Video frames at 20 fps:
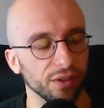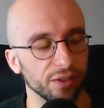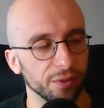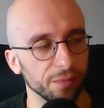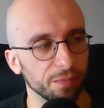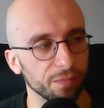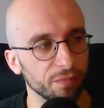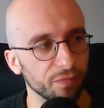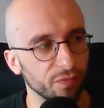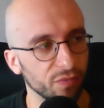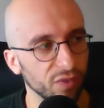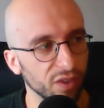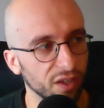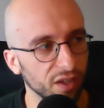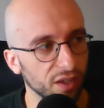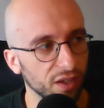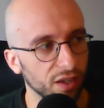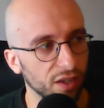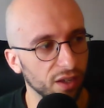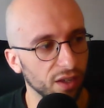him.
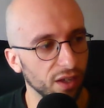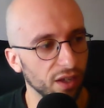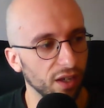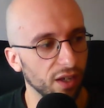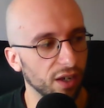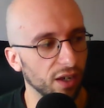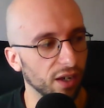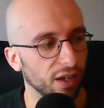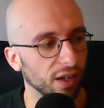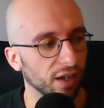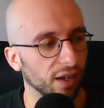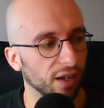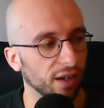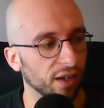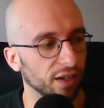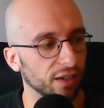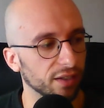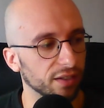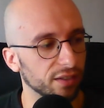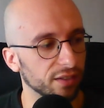
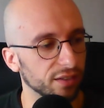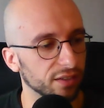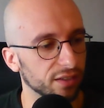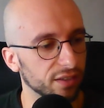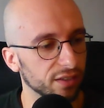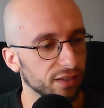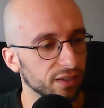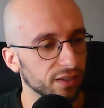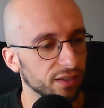And